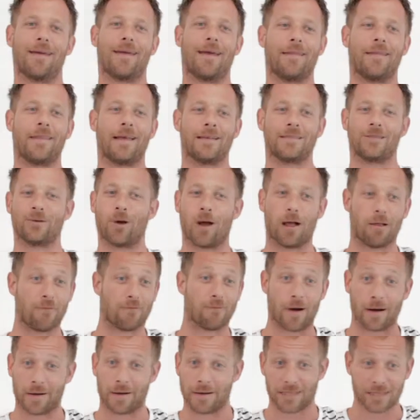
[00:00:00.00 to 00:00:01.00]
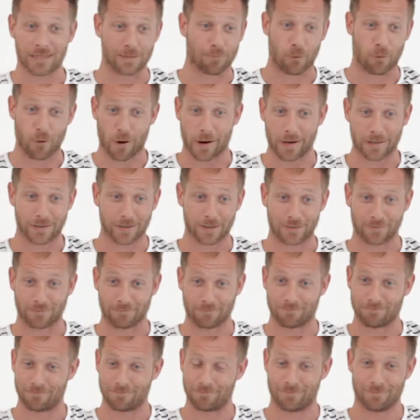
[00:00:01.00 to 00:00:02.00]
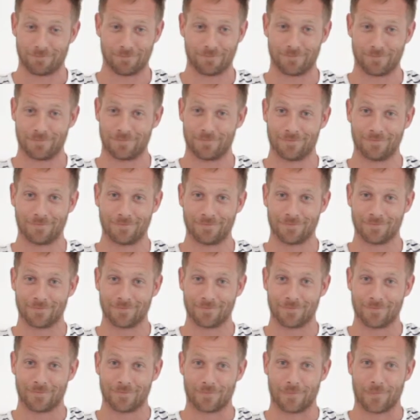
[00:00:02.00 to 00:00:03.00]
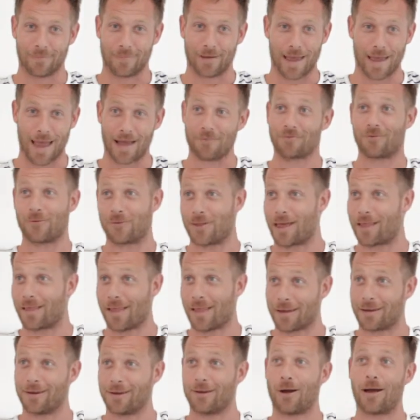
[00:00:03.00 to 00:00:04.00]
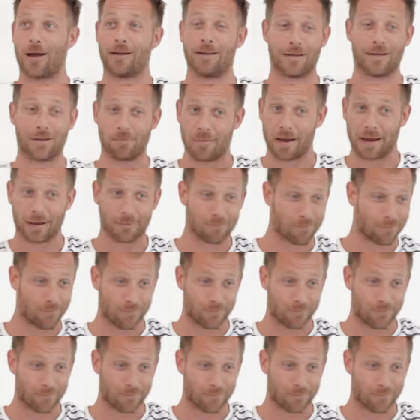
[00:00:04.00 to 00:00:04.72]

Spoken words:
and then so I'll find inspiration after that. Like, you know, I need to make